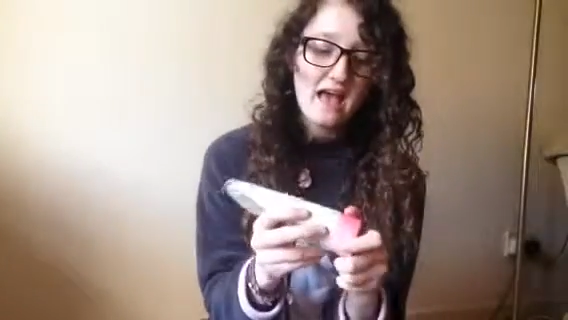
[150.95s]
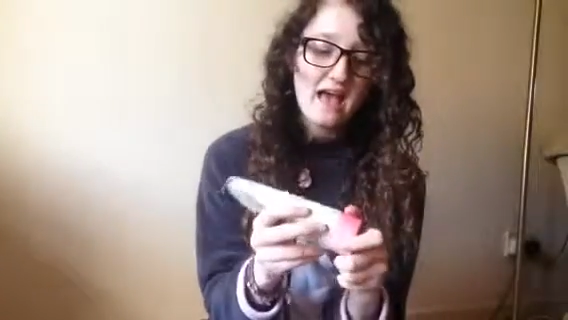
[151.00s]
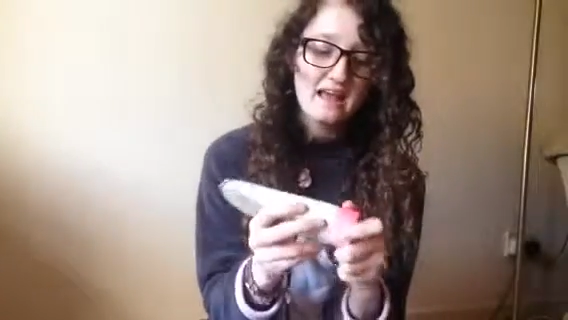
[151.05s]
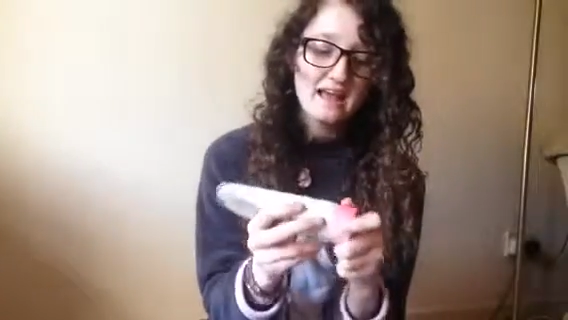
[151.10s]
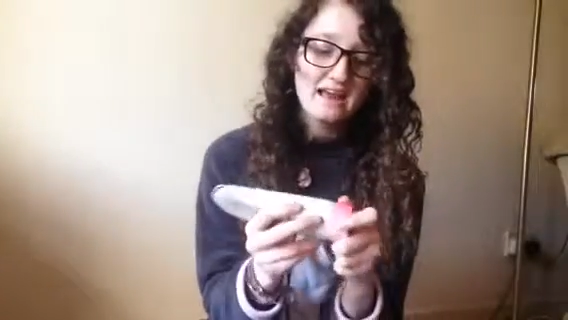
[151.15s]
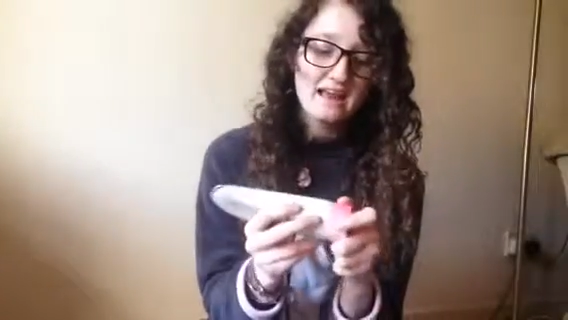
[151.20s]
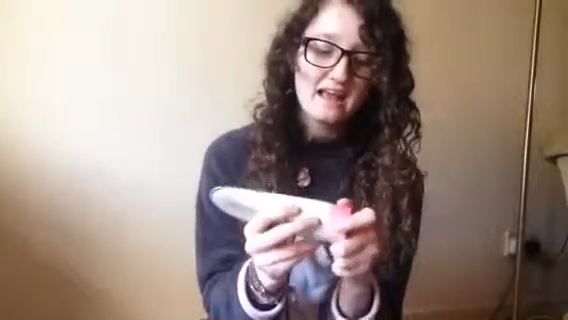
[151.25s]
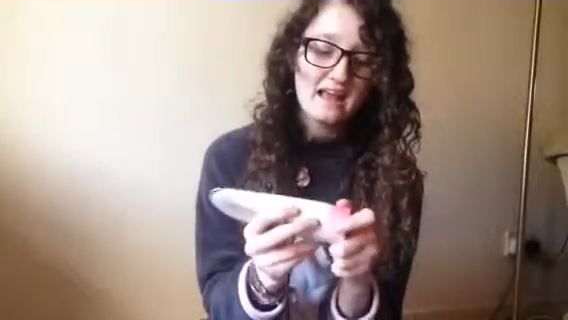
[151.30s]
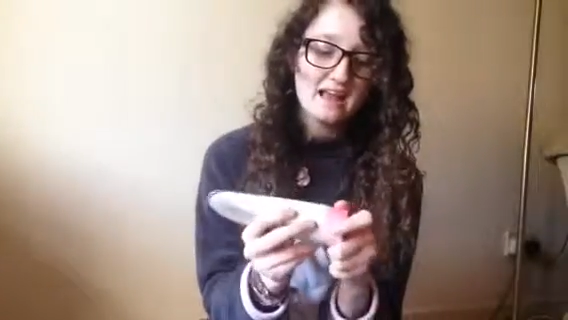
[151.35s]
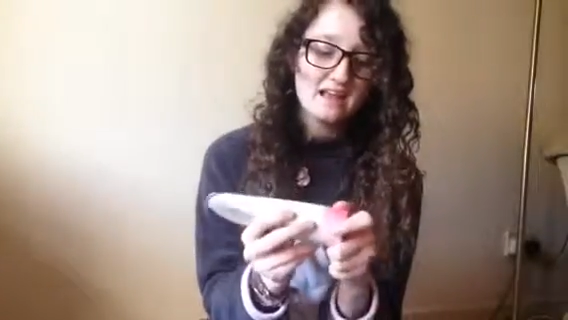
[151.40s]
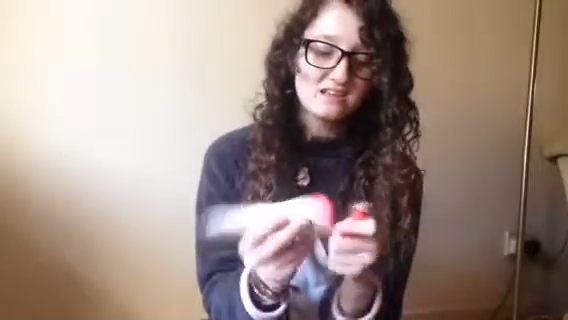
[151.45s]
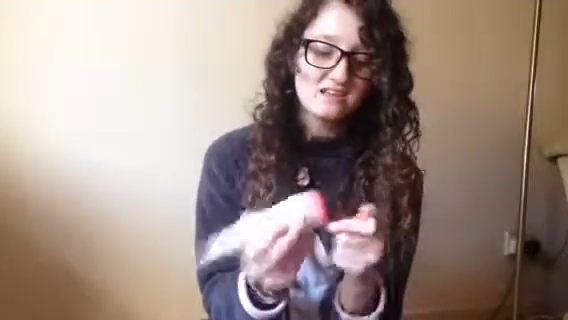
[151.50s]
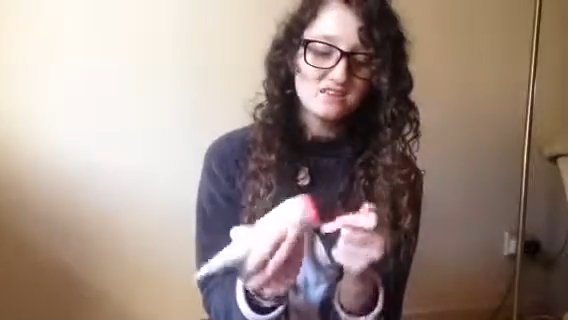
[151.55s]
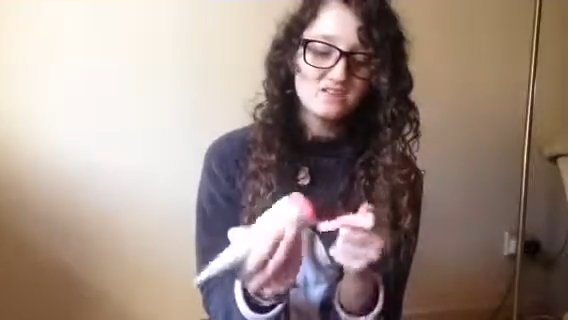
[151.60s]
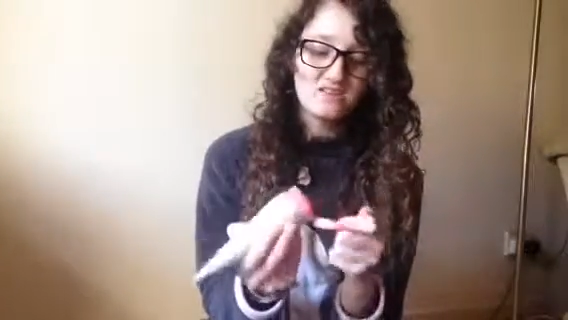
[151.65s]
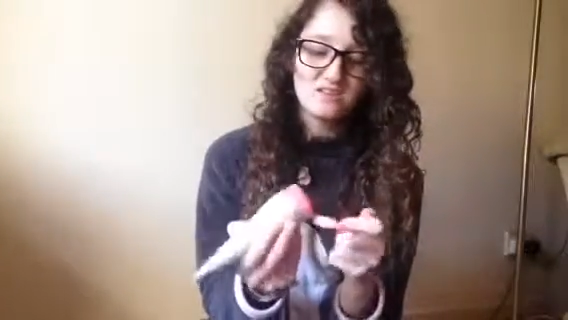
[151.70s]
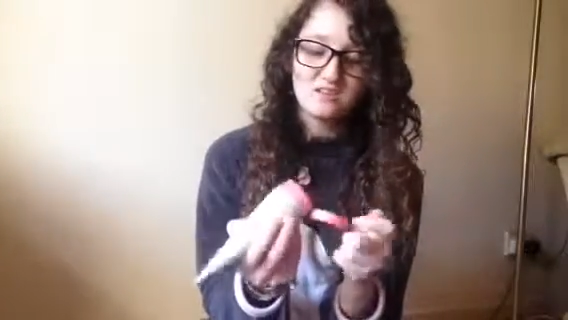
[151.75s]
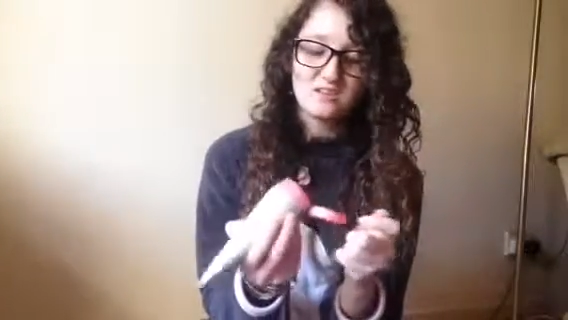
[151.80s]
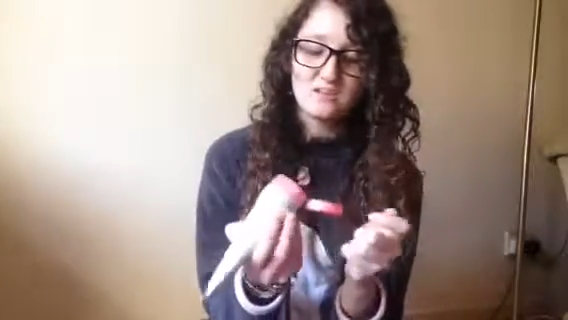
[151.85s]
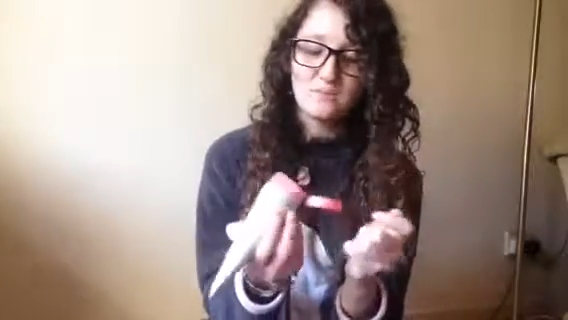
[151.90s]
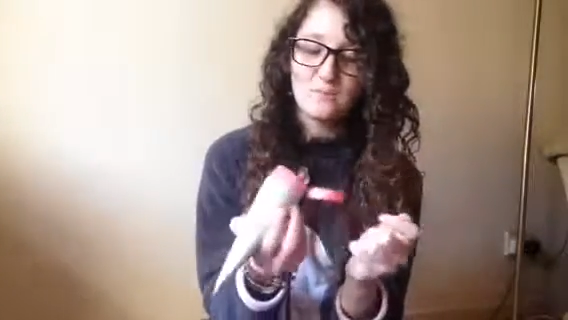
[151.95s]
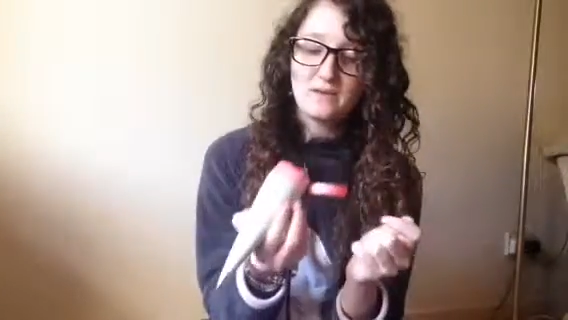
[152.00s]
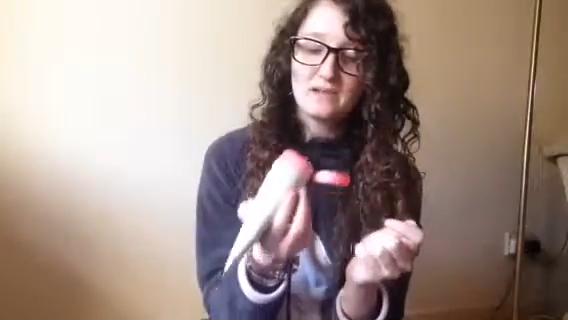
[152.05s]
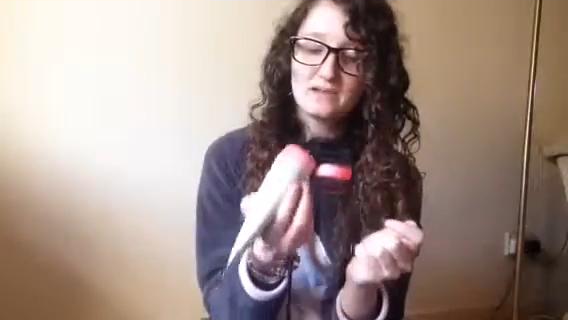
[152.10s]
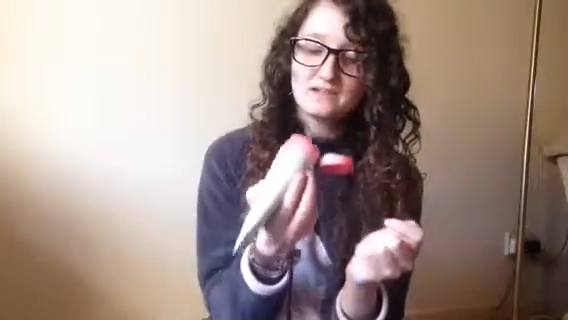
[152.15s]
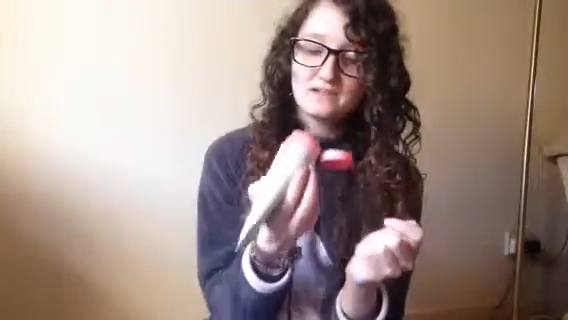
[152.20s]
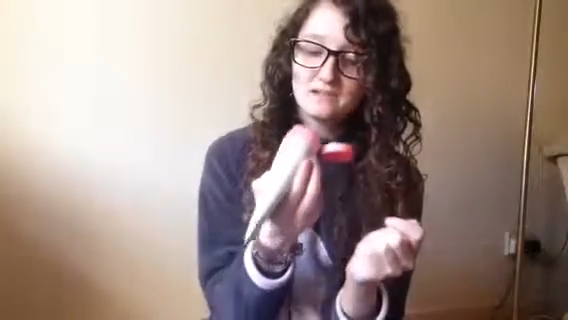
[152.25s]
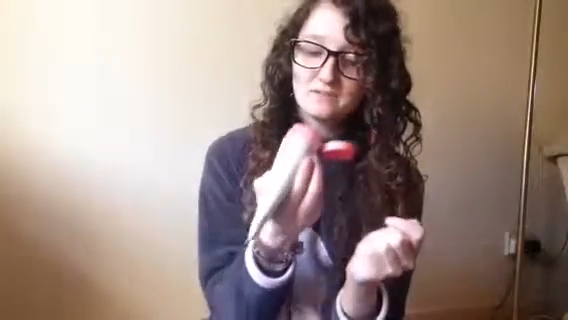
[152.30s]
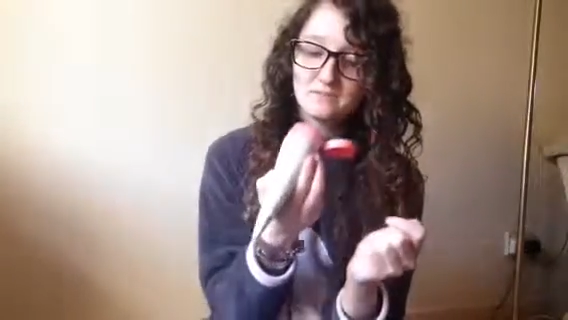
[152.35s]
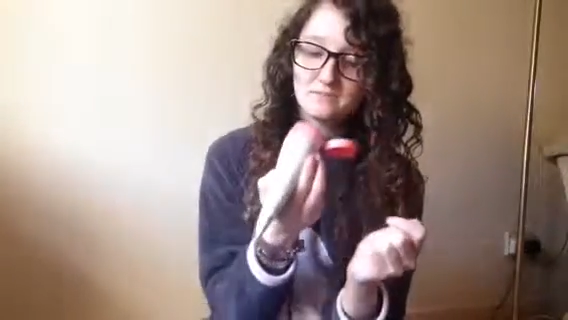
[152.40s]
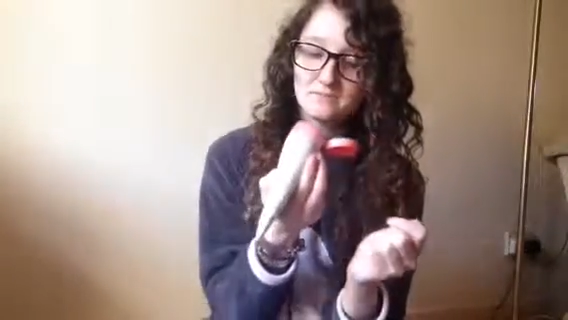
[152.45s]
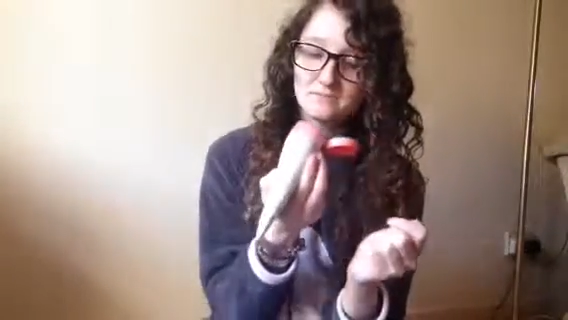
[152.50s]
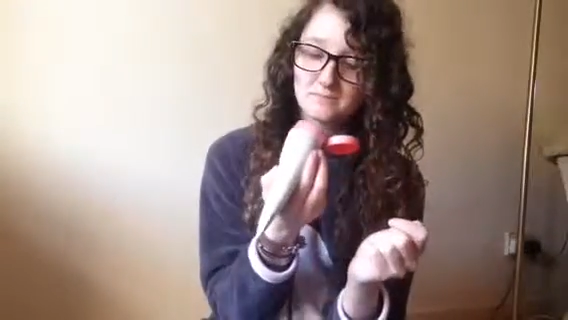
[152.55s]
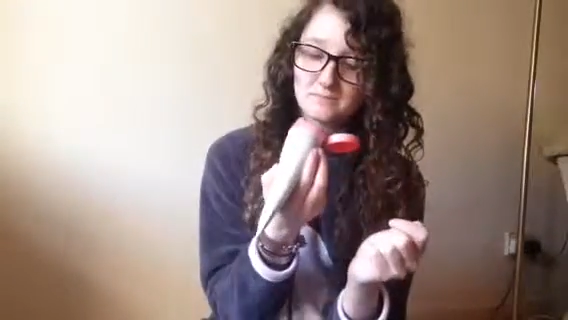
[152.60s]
and it's just amazing.